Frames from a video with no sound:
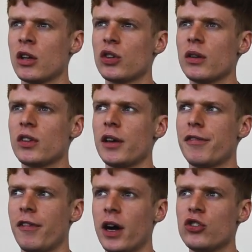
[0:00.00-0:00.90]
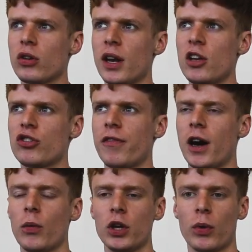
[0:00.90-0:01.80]
So I'd say find your niche,
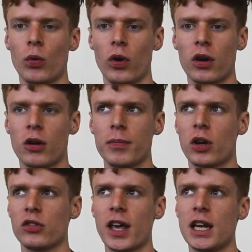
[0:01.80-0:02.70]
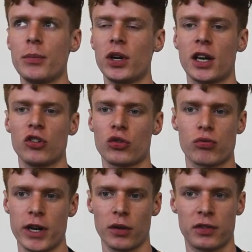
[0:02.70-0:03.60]
find what you want to work on, because anybody can just
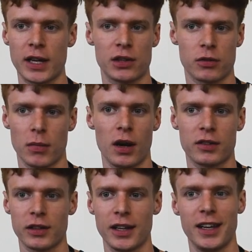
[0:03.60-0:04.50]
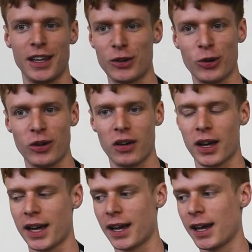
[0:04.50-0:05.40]
read off stats from Master League
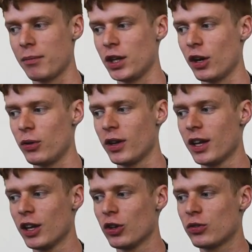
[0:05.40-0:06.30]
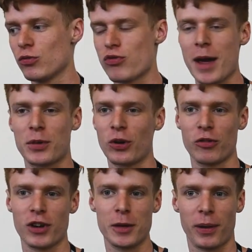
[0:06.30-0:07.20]
or rap god
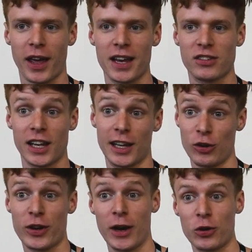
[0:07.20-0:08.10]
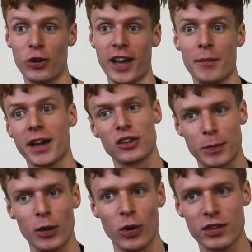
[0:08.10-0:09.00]
a replay and say like, look how good I am, I can
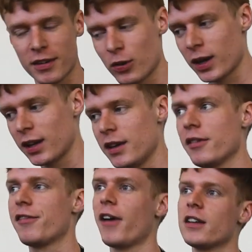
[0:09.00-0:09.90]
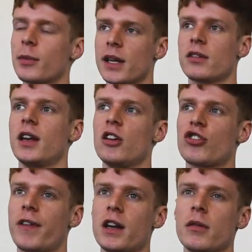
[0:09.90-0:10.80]
speak words very quickly. Find something that's
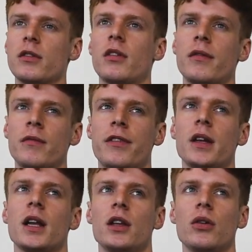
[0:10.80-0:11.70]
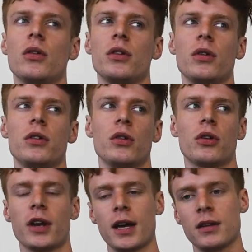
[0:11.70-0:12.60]
niche, find something that you're
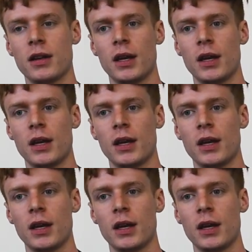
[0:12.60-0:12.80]
good at.